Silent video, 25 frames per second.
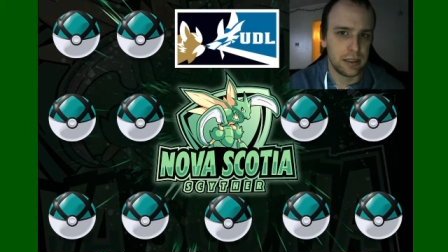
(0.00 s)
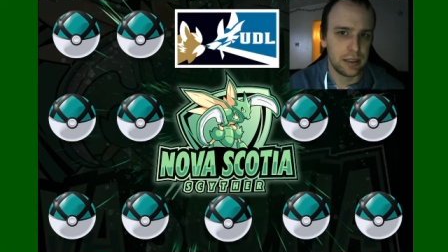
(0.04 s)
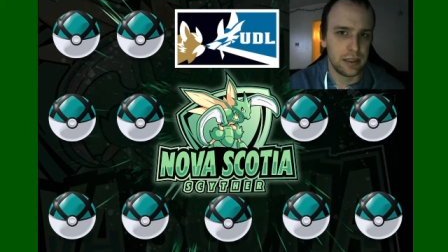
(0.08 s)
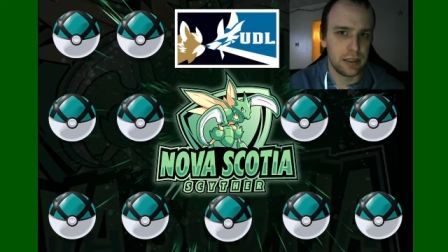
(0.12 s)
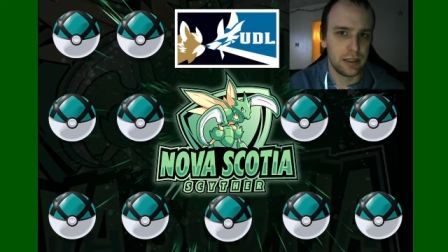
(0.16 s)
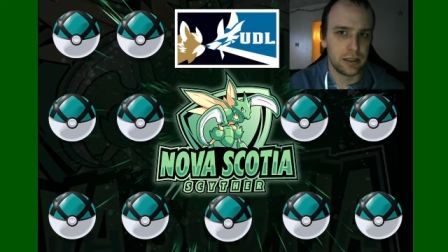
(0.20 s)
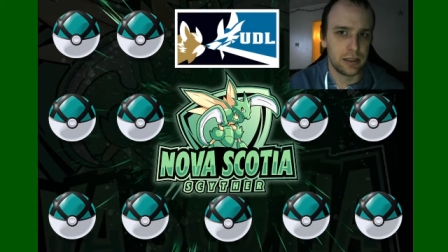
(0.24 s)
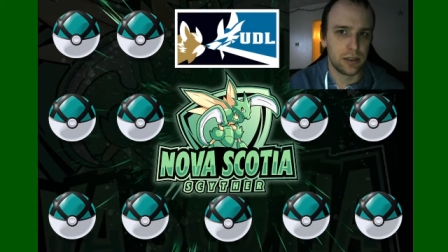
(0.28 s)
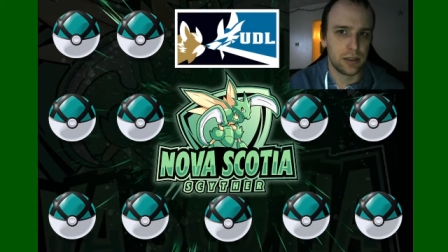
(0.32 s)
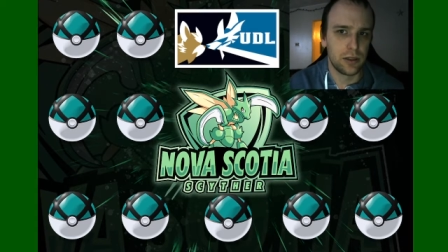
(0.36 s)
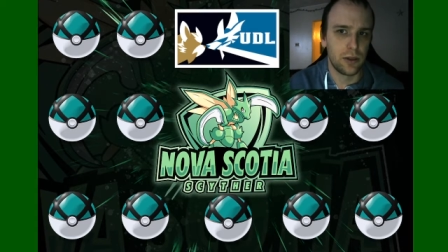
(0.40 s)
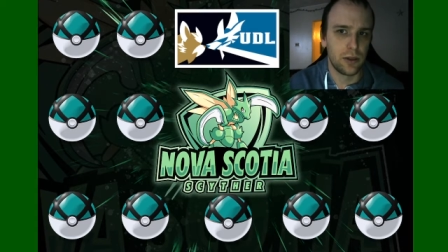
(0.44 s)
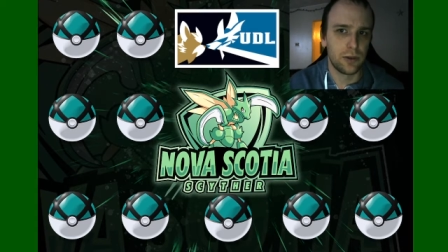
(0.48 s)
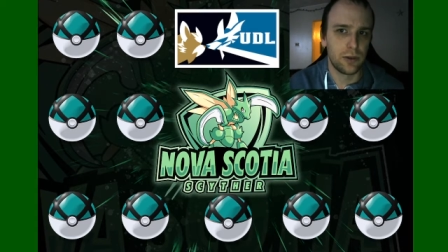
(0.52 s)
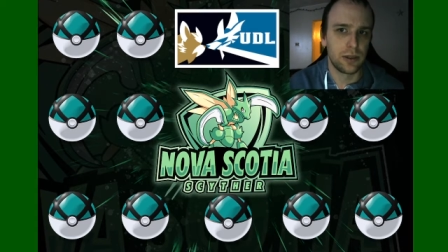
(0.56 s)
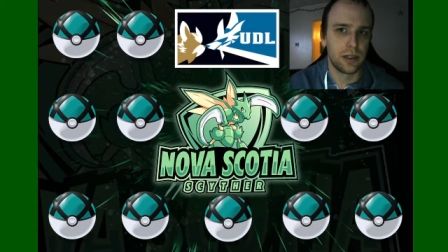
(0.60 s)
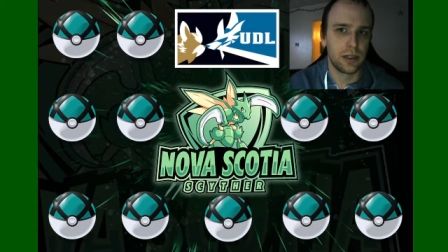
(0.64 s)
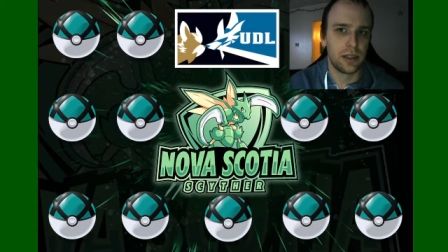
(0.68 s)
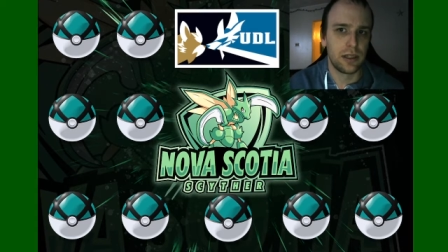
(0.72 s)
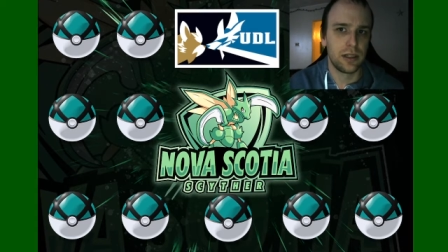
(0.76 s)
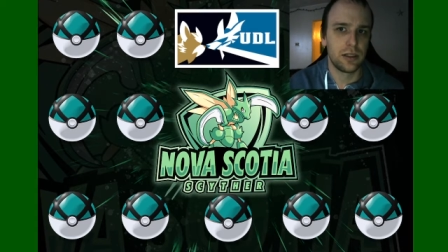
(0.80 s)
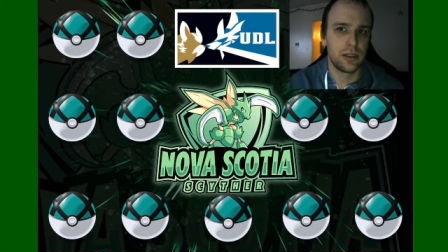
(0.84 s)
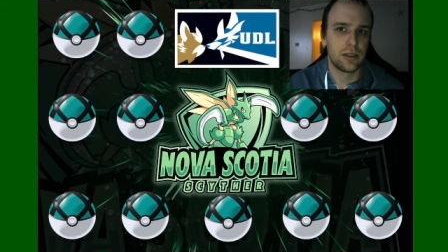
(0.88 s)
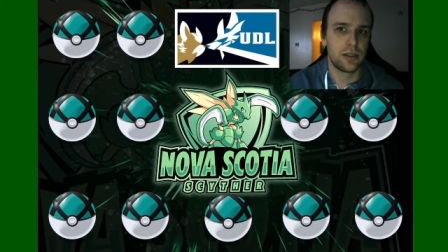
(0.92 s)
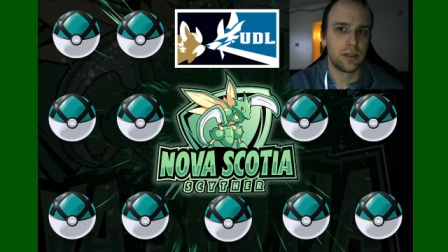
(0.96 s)
going
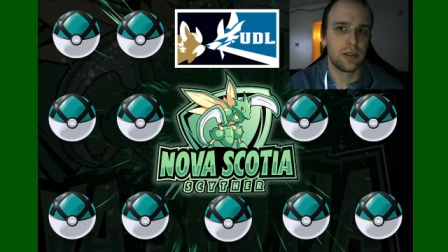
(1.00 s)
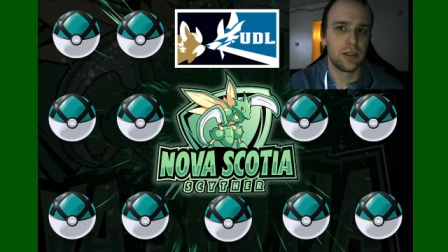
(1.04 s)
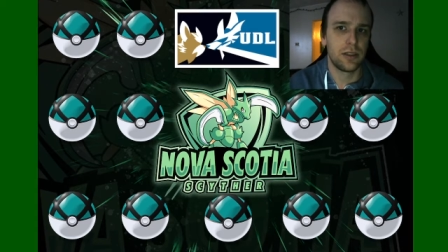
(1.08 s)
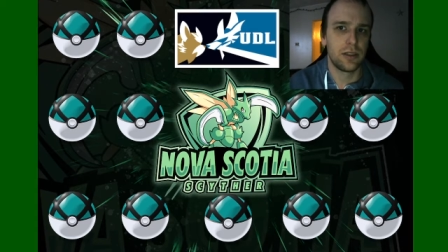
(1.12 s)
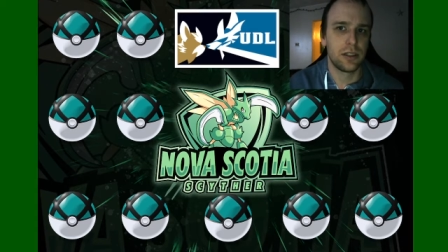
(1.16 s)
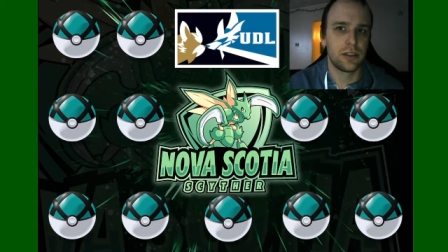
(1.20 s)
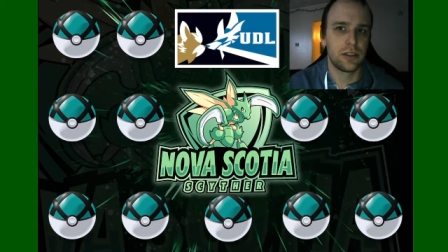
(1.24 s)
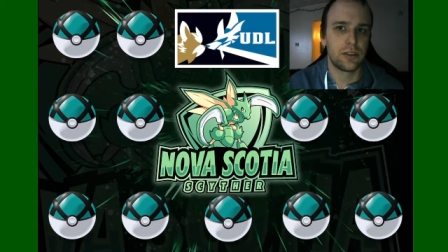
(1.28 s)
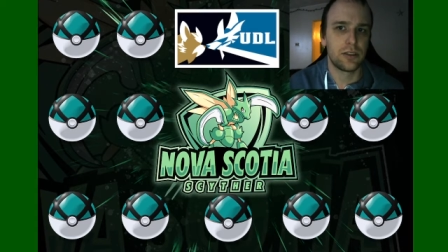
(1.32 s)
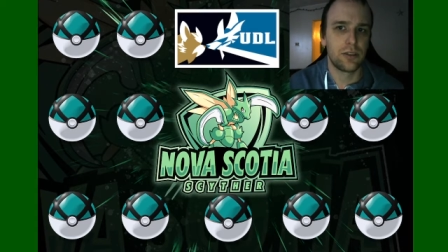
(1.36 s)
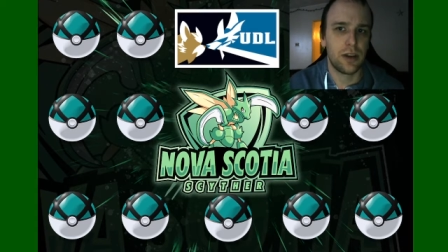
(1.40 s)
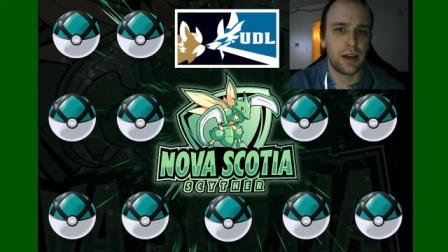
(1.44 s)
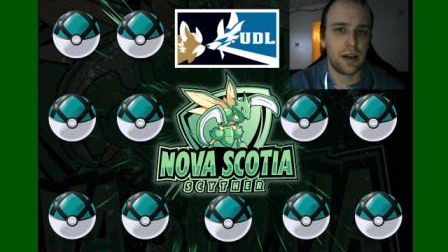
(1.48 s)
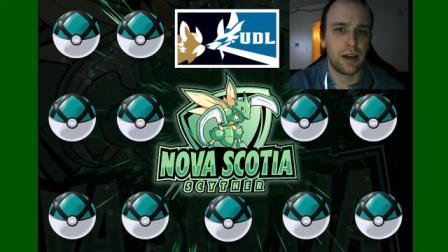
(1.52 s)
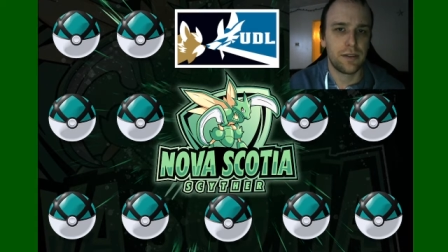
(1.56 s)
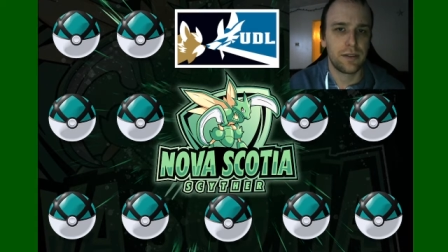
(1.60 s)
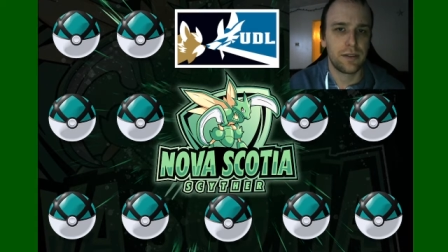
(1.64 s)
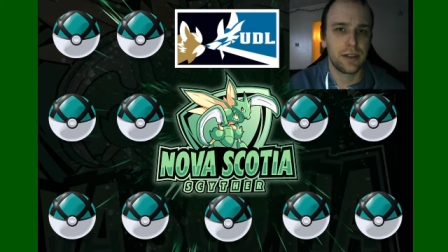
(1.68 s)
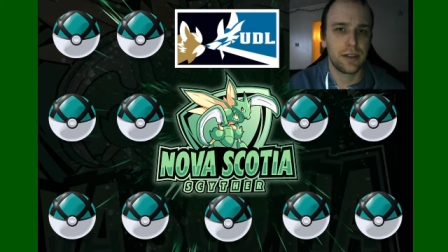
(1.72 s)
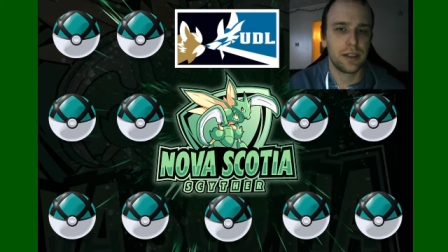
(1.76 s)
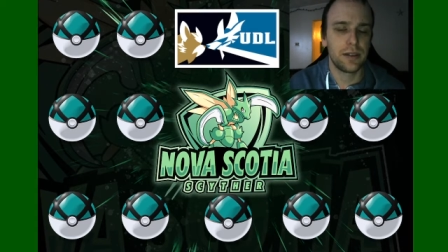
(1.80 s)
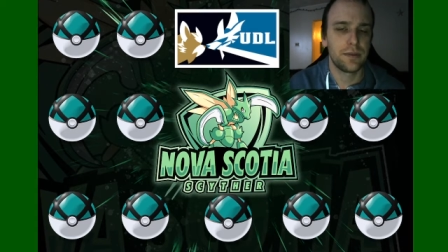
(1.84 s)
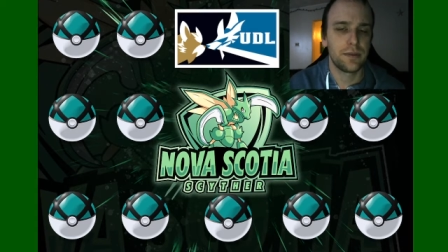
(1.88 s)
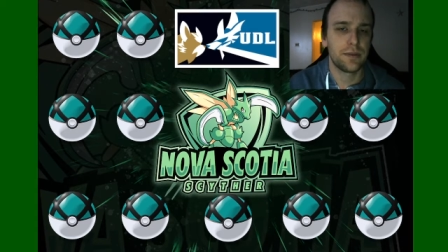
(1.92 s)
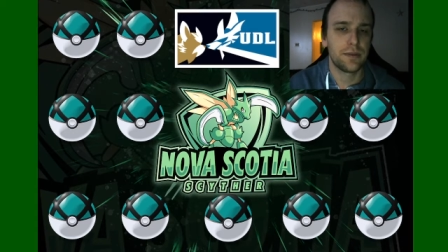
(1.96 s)
into this draft
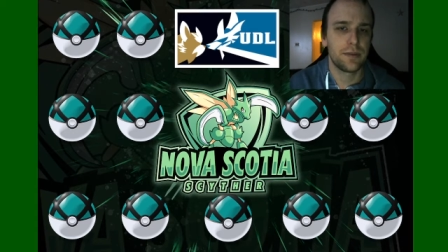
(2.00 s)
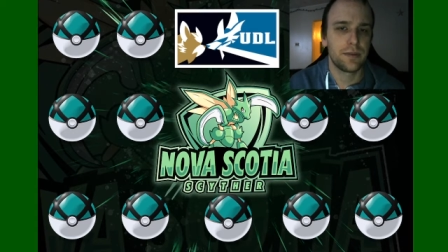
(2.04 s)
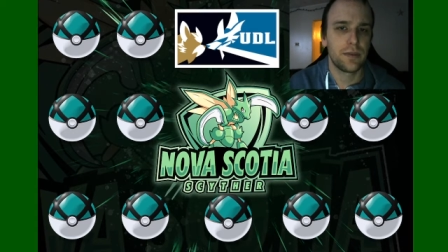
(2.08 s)
league.